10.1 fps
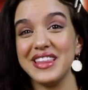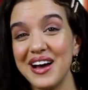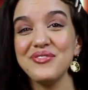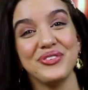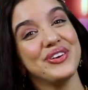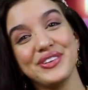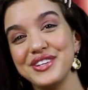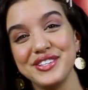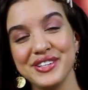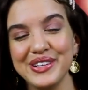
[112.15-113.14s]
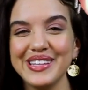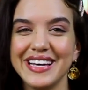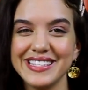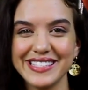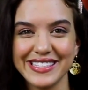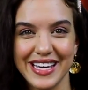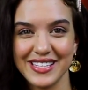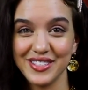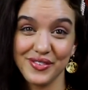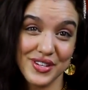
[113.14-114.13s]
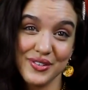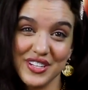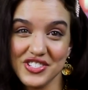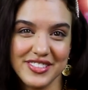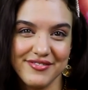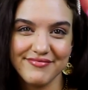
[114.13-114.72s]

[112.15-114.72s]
Without further ado, let's get to the first question.